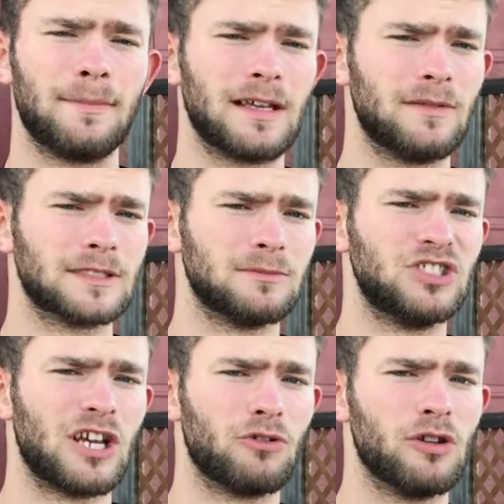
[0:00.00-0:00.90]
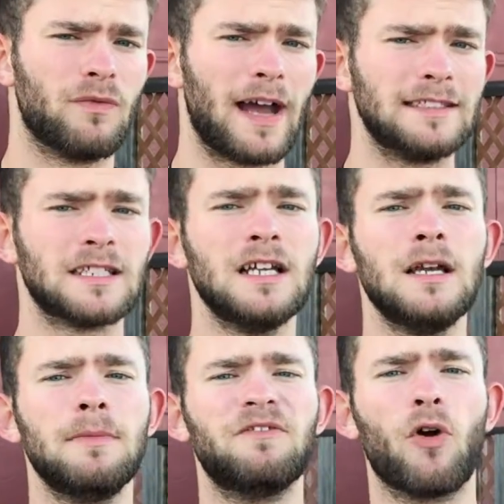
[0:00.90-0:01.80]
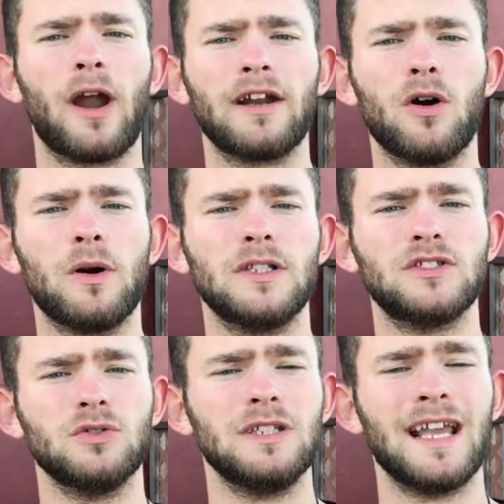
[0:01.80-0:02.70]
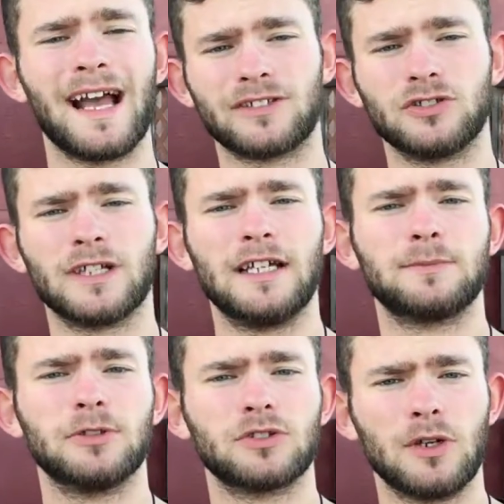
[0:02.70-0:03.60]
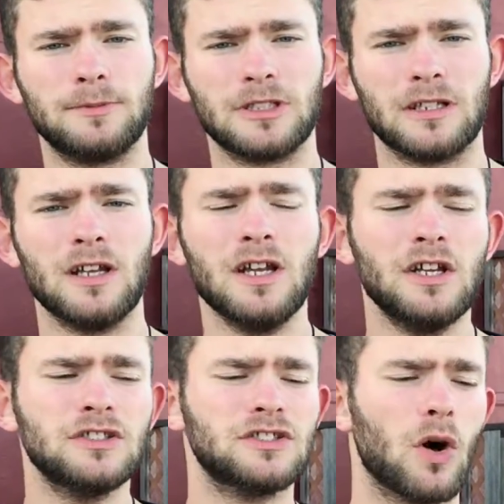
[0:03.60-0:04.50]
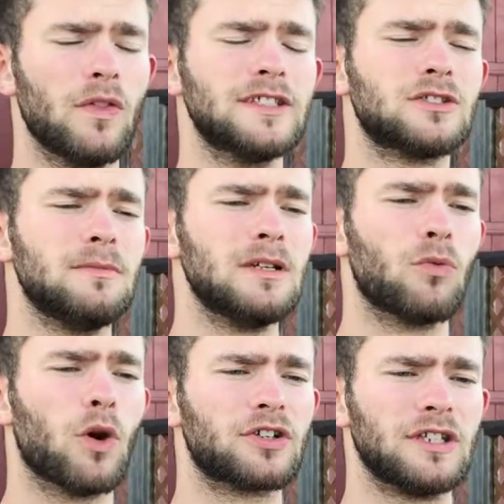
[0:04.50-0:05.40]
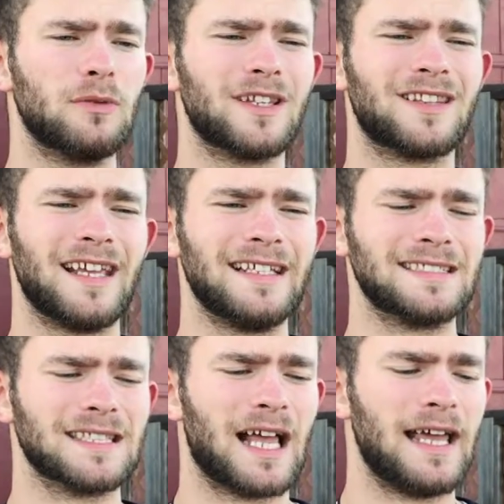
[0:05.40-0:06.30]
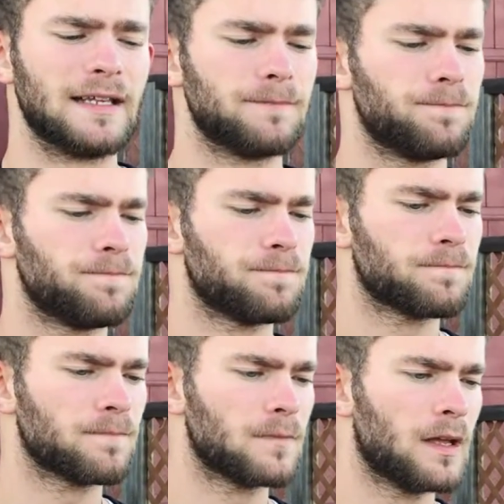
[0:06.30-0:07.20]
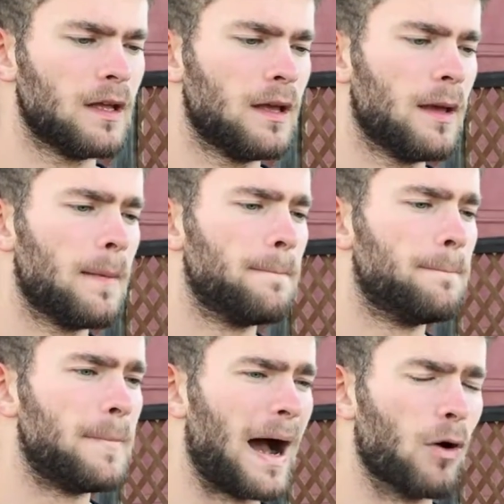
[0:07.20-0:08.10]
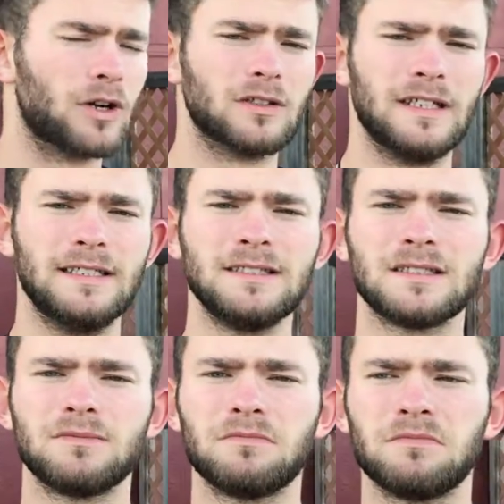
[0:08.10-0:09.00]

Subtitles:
I'm giving some general advice before I go into the exercise prescription. So this would mean working with things like power cleans,